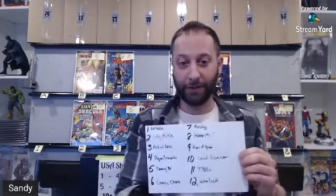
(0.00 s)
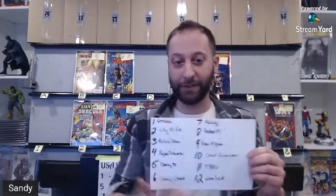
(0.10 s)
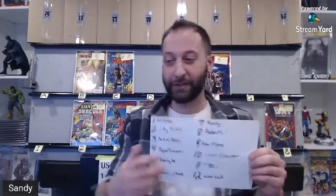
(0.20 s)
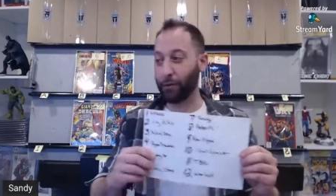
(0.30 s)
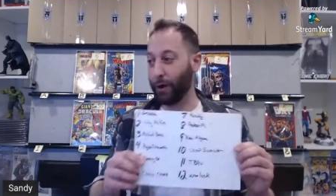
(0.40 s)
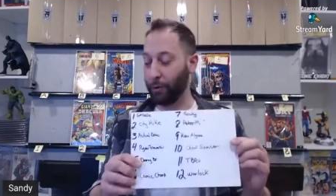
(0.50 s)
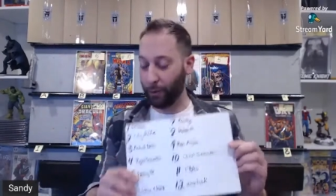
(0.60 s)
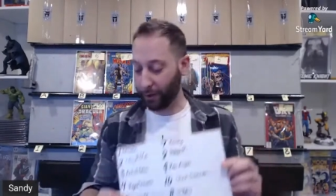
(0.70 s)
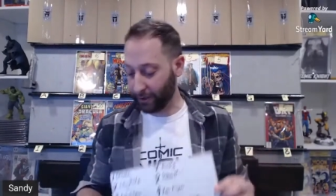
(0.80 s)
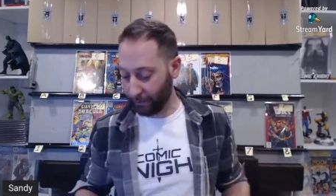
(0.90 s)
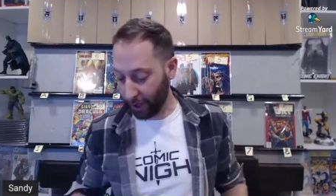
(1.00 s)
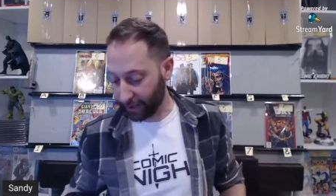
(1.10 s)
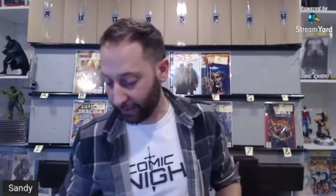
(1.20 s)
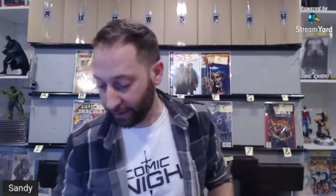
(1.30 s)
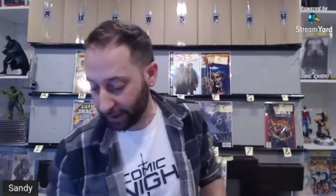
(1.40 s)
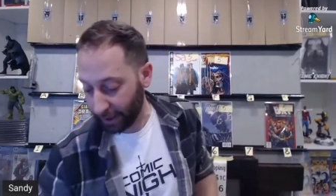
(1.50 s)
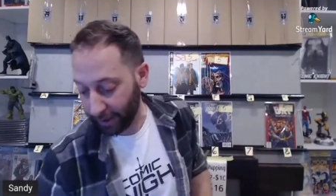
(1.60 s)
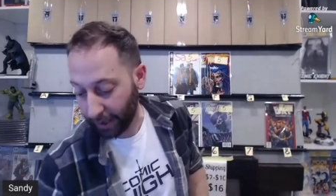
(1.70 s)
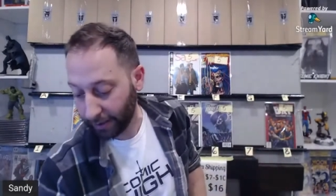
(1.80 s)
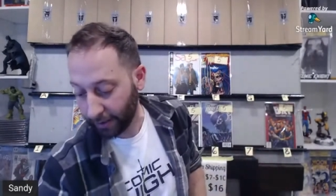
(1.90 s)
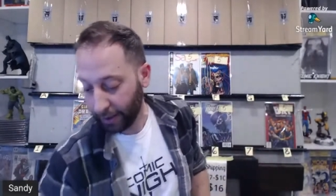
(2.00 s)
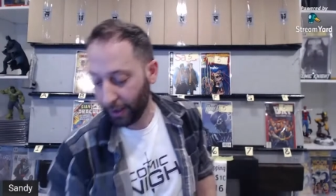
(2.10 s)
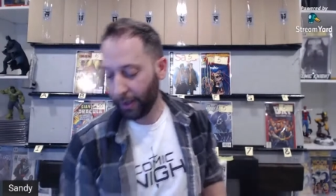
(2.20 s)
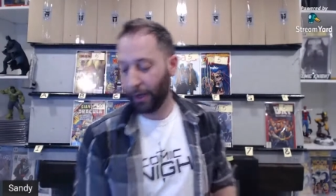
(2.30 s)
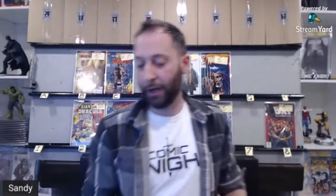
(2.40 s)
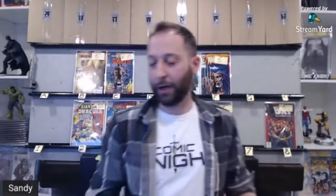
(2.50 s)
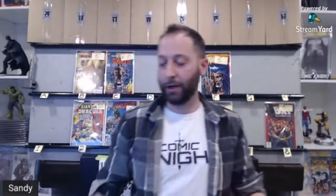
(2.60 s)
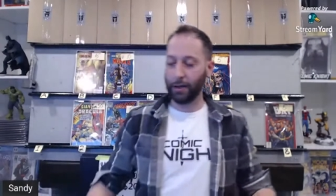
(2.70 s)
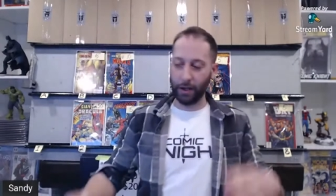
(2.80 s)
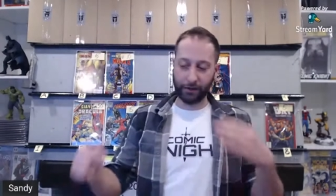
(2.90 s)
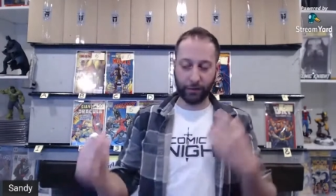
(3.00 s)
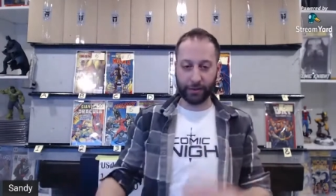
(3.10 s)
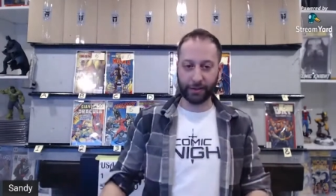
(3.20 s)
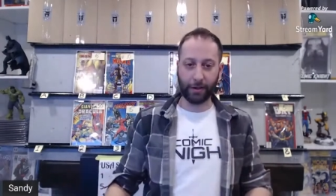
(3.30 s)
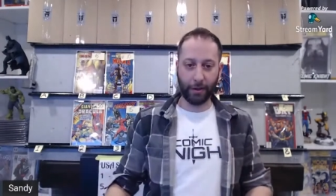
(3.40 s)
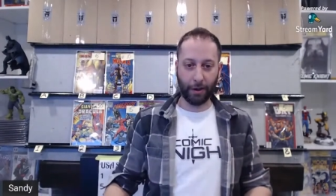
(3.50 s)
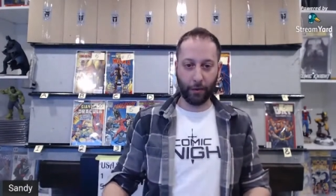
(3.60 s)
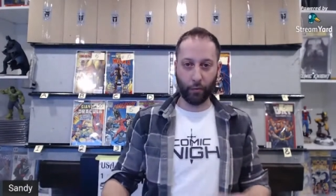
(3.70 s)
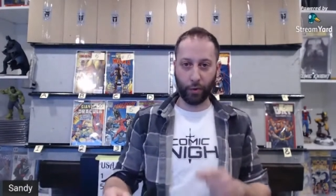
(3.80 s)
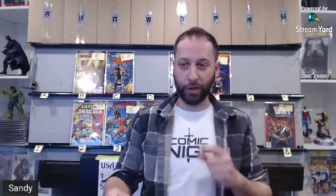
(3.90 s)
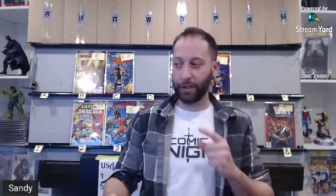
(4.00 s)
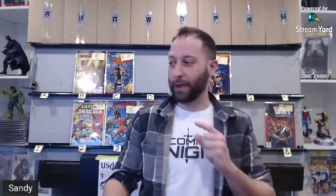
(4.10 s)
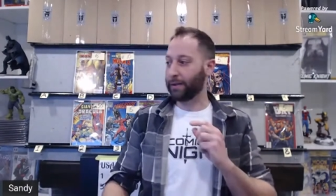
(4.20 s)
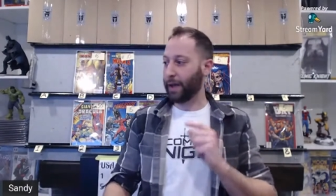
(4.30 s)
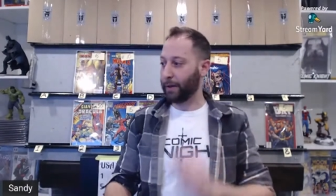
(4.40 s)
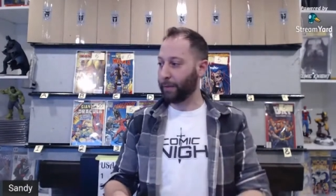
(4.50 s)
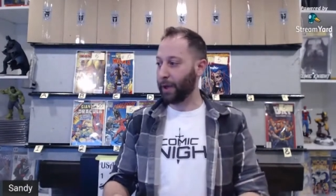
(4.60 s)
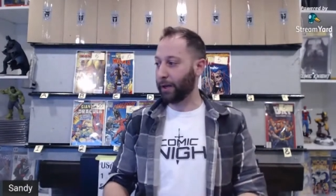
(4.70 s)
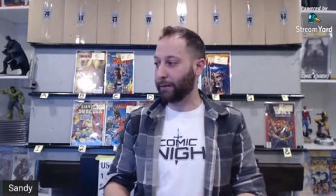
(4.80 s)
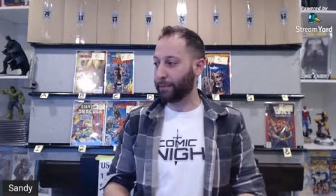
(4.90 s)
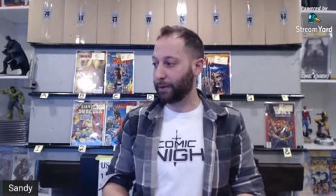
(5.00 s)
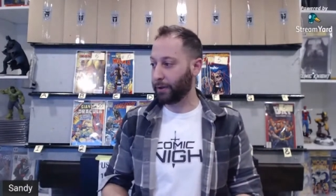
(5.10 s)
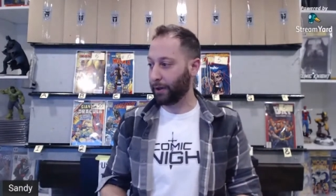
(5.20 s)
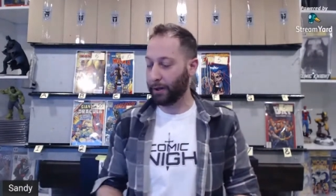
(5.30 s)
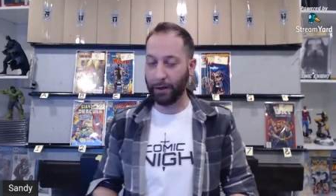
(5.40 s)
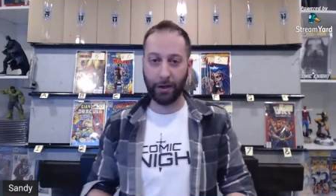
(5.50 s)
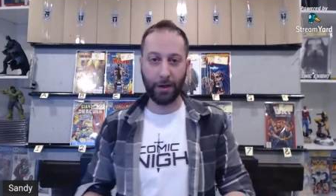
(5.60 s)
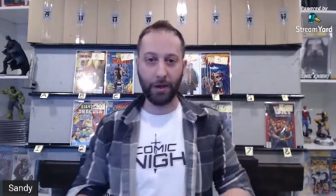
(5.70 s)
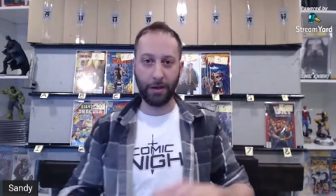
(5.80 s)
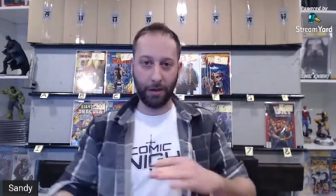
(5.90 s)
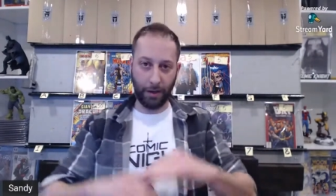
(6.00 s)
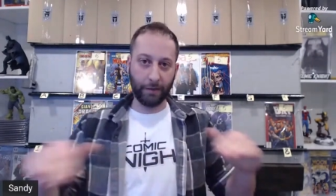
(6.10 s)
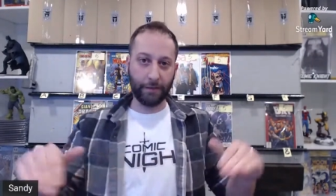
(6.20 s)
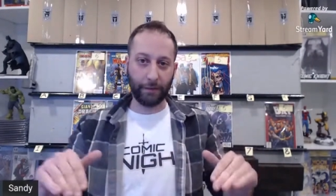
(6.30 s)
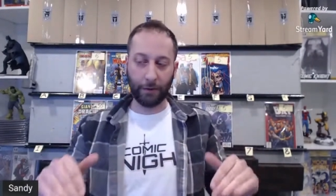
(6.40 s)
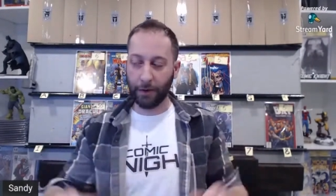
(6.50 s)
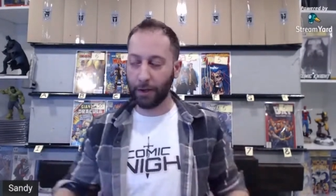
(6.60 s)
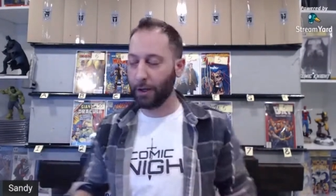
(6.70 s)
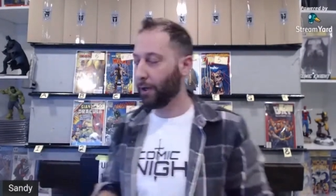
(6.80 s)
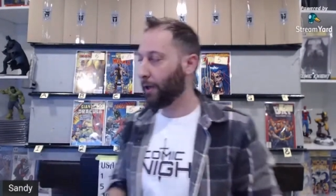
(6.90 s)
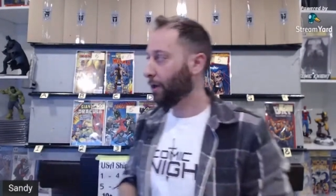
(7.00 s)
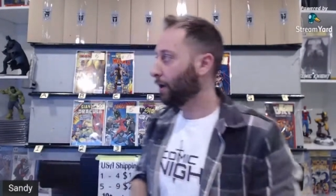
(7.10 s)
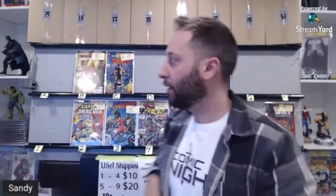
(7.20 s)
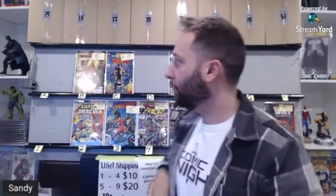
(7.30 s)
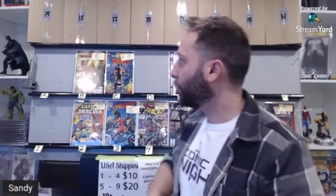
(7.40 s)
this is the way it works. If you guys haven't done it yet, uh, as soon as we get that paid up uh, in full. Uh,